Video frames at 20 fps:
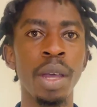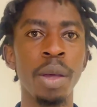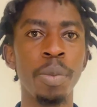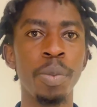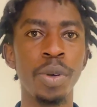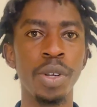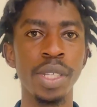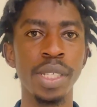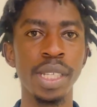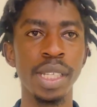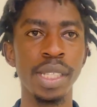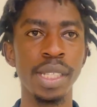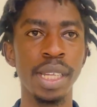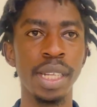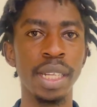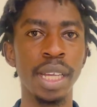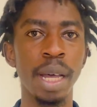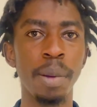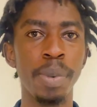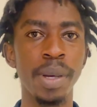Process
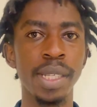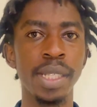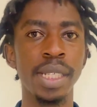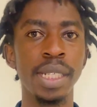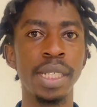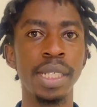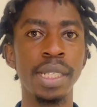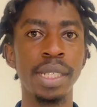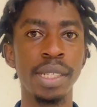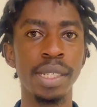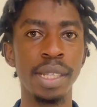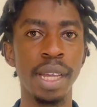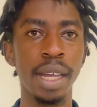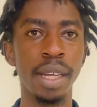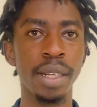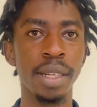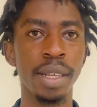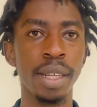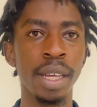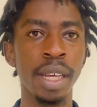and capacity design.